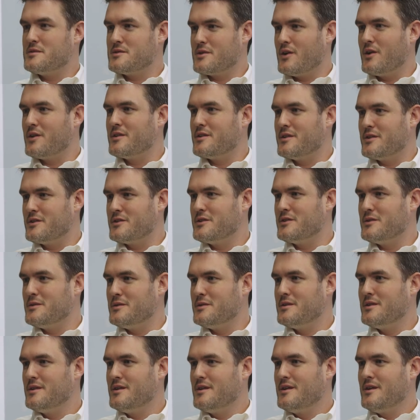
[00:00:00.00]
scar tissue,
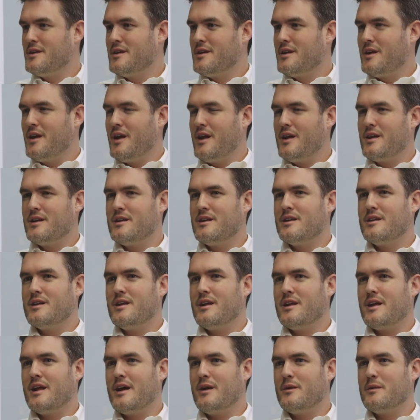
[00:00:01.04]
and,
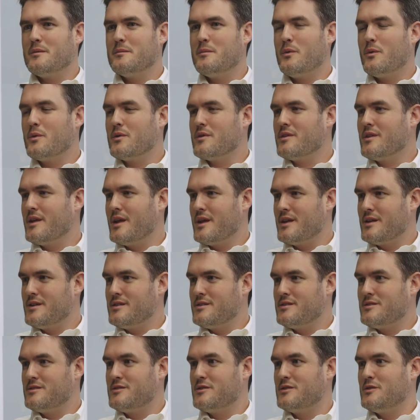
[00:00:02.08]
and how important that
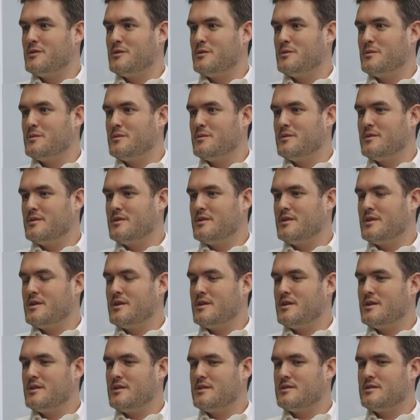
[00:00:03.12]
is to
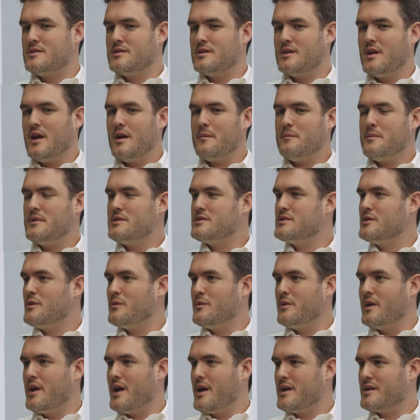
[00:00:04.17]
to not be so
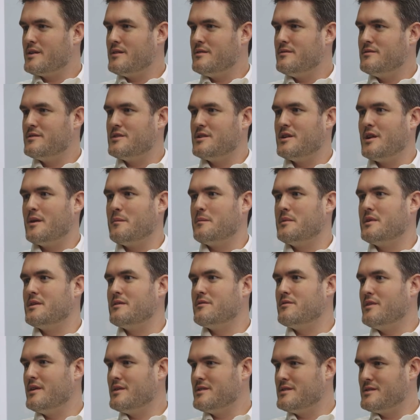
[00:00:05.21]
reactive, to not be
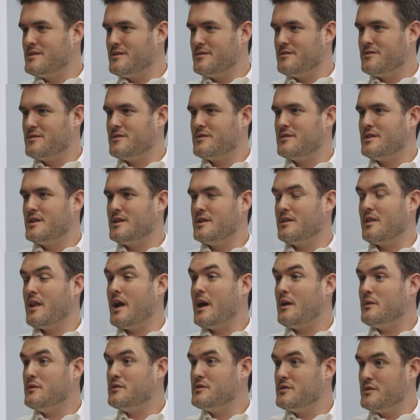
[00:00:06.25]
defensive. Yeah. It
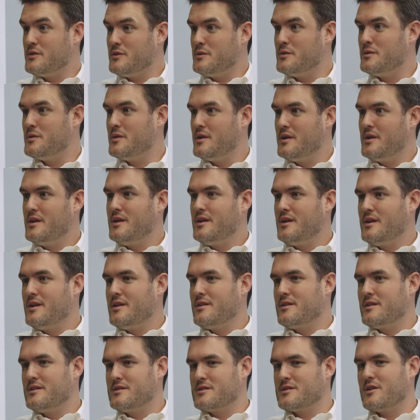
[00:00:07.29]
allows you
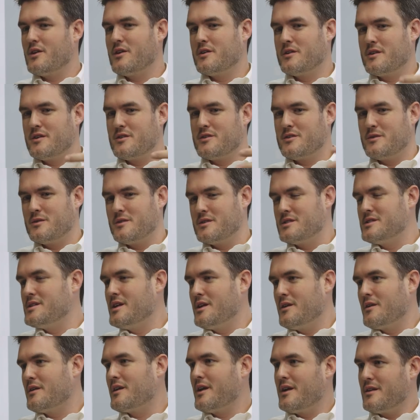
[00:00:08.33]
the scar tissue to
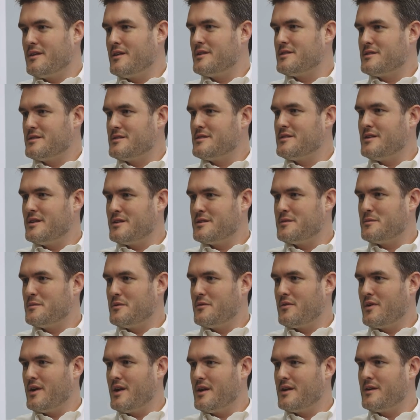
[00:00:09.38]
say, okay, let's let's
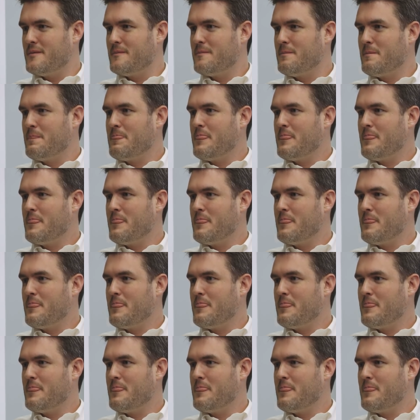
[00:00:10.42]
move ahead.